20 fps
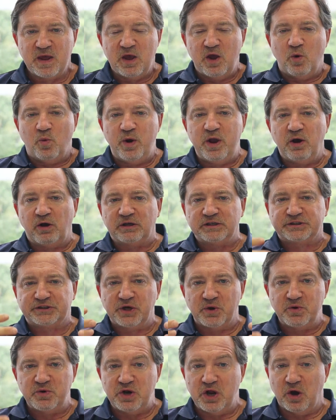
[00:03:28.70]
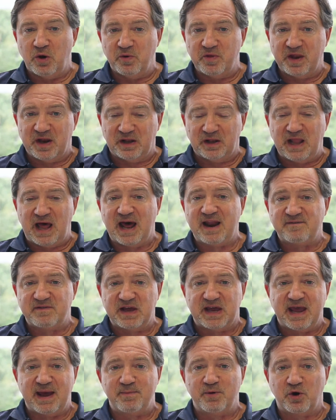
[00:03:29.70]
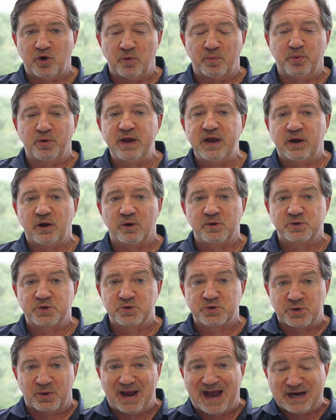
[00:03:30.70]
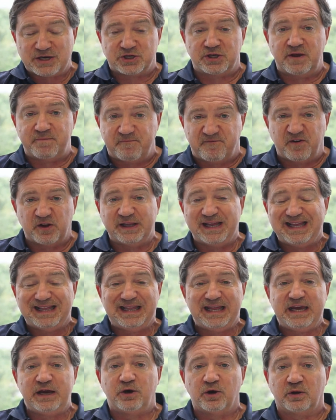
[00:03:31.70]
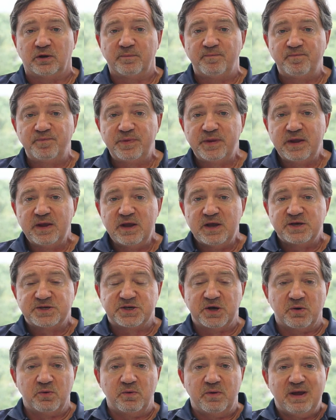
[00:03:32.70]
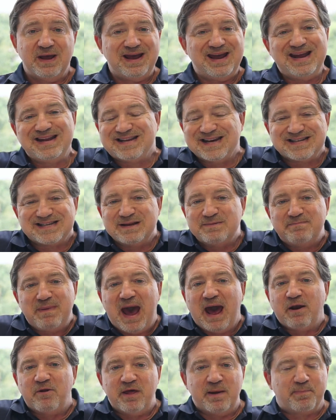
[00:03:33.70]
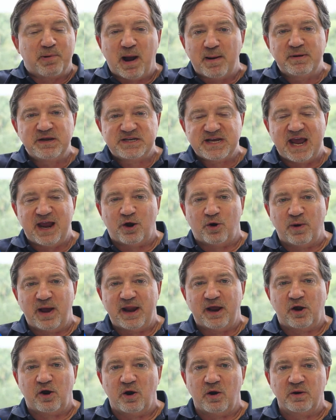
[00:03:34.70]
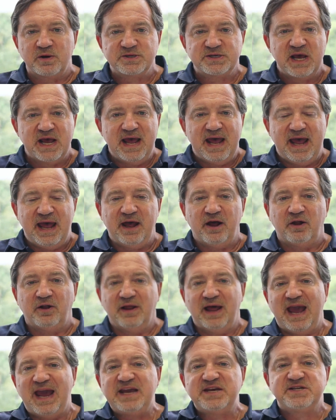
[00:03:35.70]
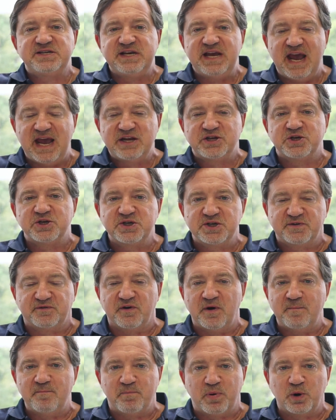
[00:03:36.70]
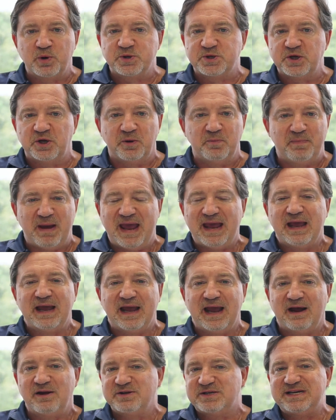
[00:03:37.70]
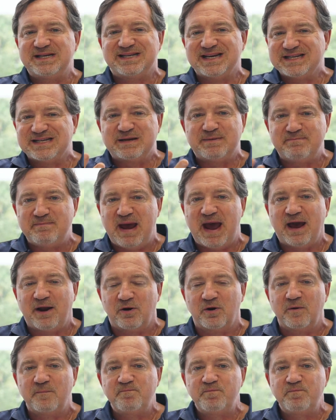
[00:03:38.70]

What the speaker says: We also know that a lot of the chemical precursors are actually fully legal. So it doesn't matter. They probably take credit cards, hell, ACHs from personal bank accounts. It doesn't matter.